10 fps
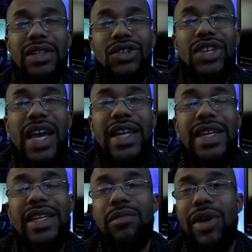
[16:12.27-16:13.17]

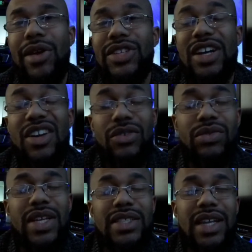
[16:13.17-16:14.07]
it and compare it to other
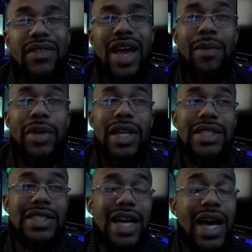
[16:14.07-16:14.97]
things that have happened,
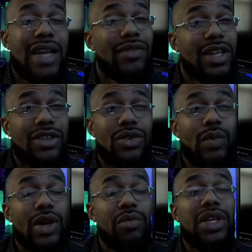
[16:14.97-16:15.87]
it's kind of an
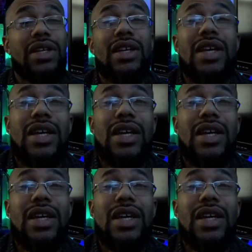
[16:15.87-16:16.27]
underwhelming